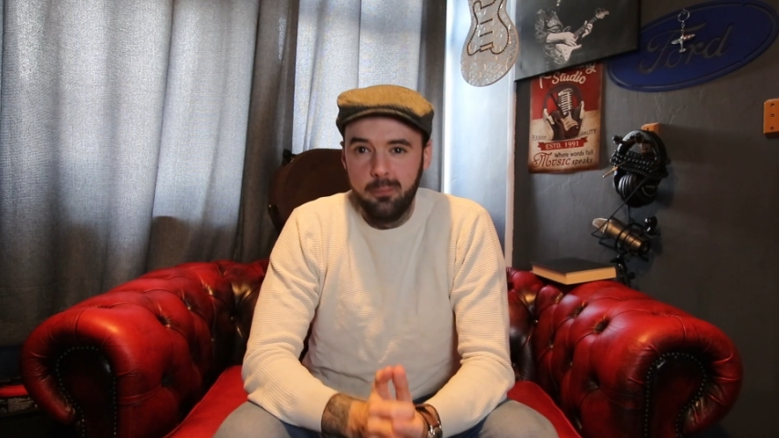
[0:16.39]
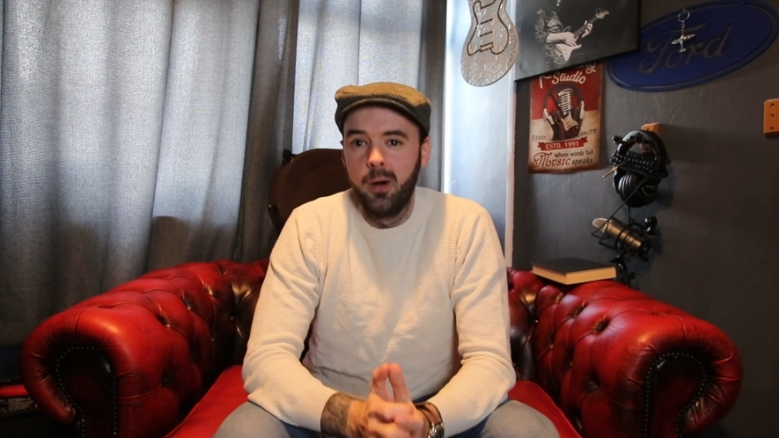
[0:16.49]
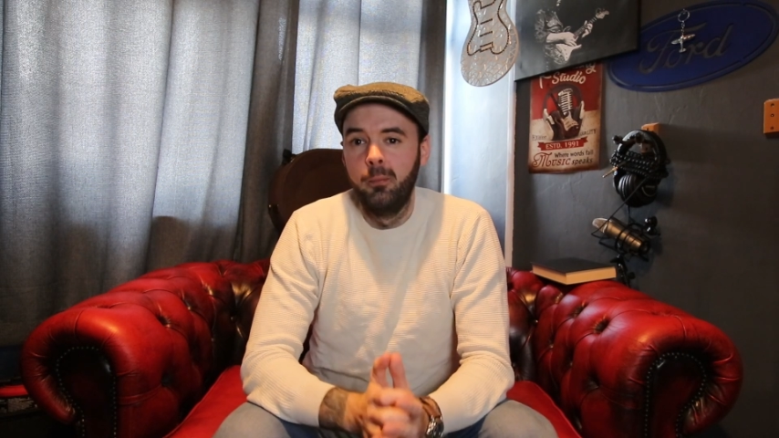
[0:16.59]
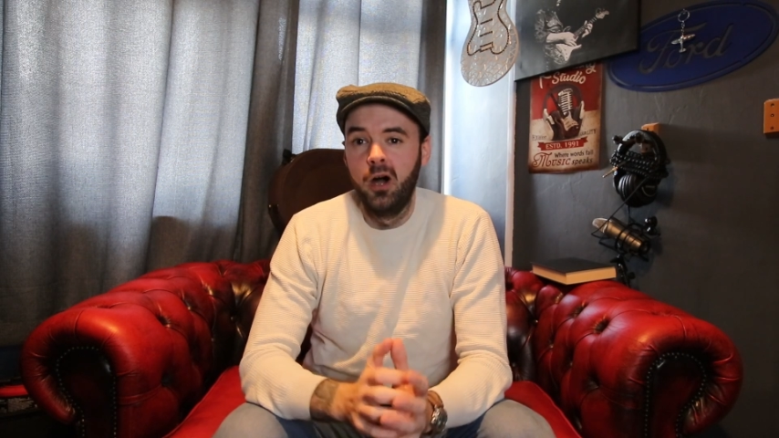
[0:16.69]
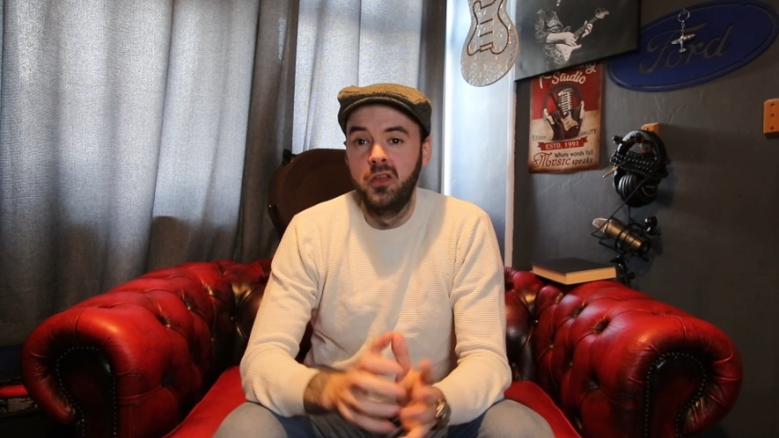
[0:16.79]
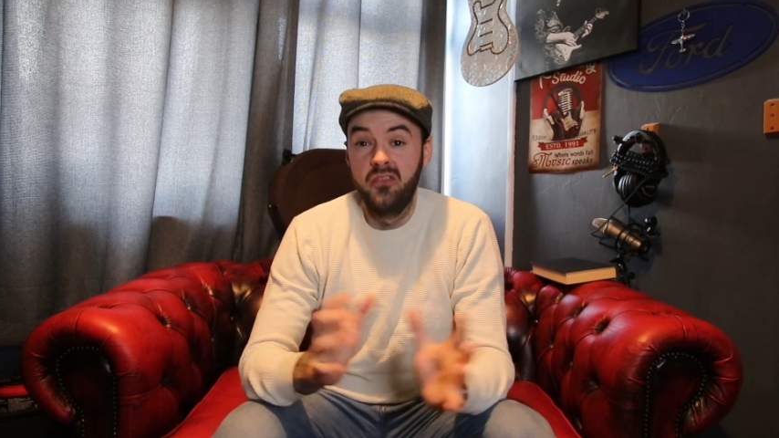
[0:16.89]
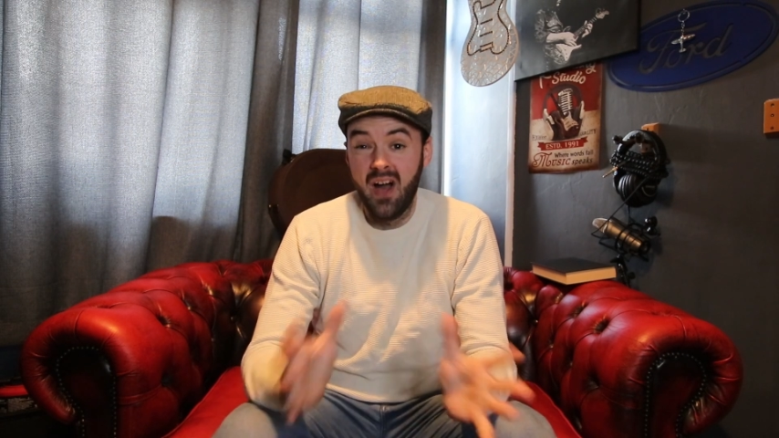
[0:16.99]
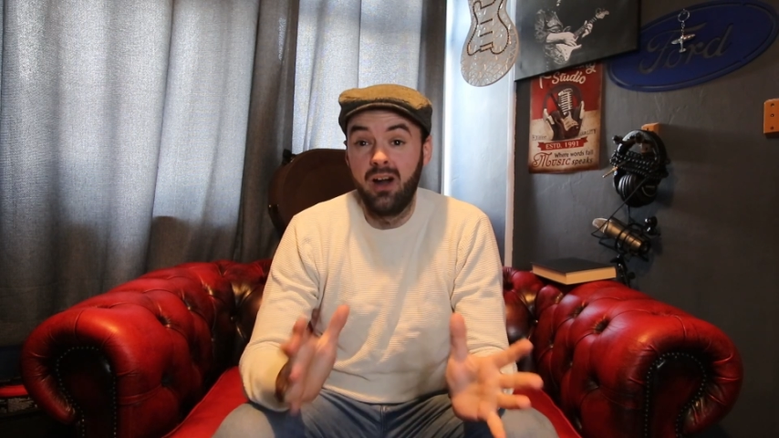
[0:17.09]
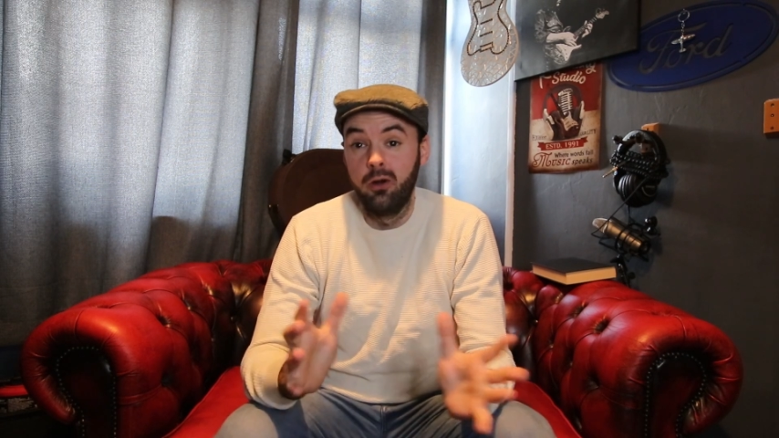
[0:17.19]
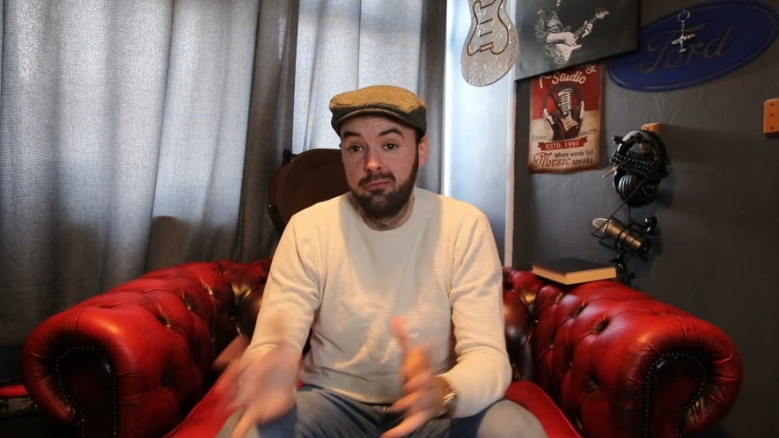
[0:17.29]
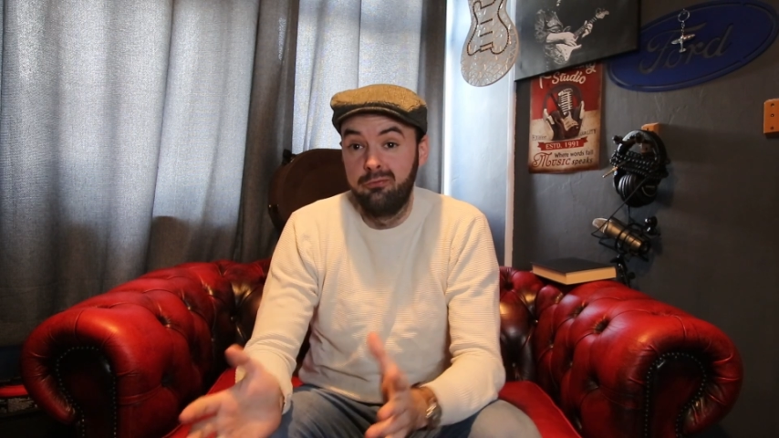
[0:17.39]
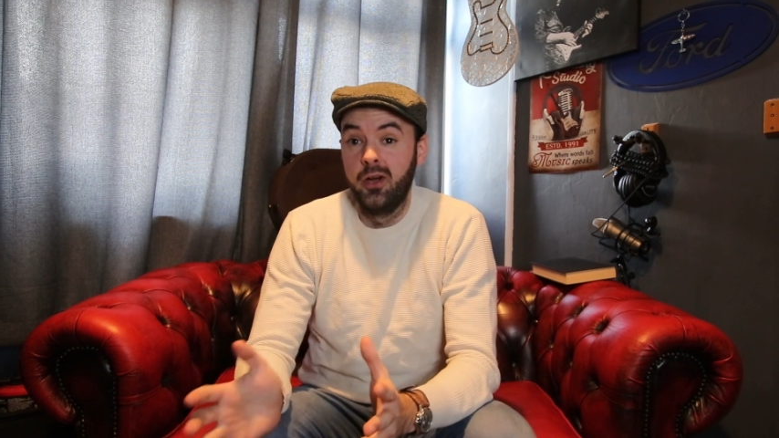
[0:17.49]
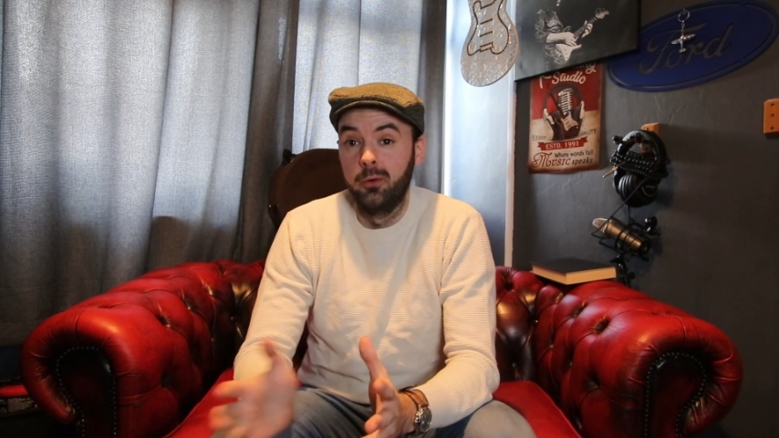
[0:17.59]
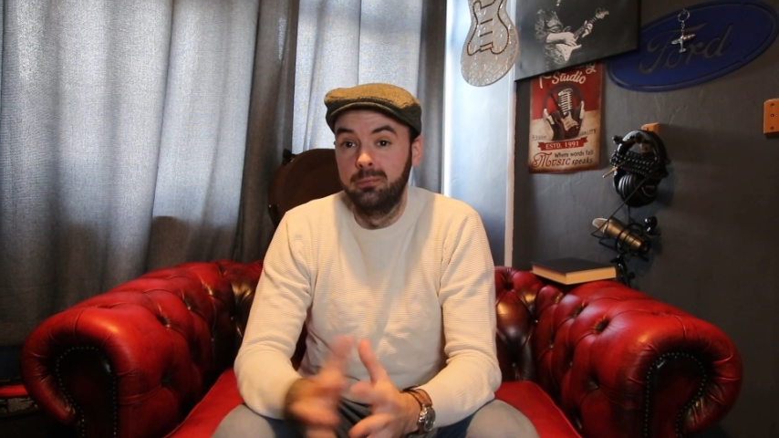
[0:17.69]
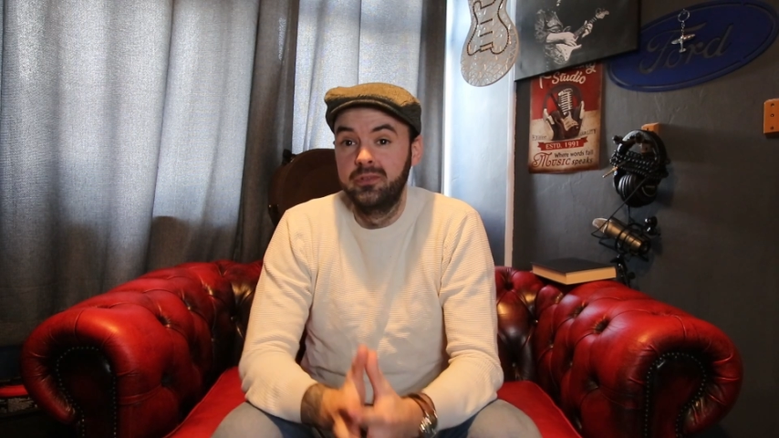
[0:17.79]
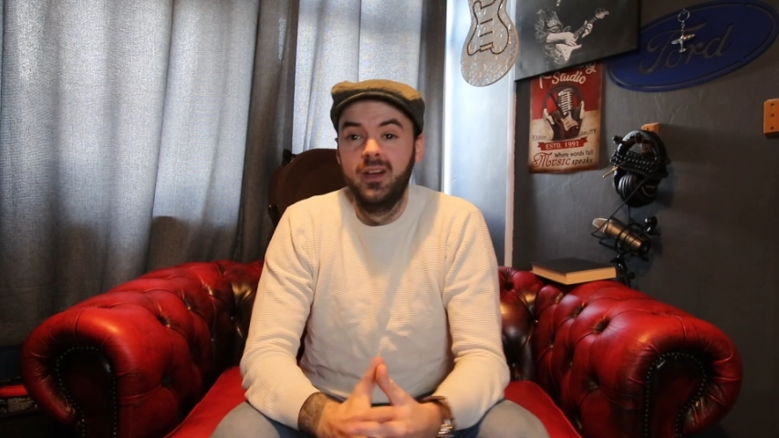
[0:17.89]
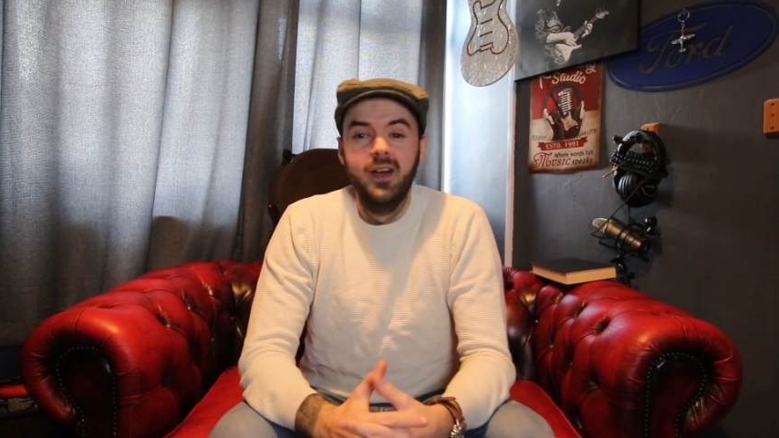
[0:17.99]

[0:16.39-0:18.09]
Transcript: my mind that I've filmed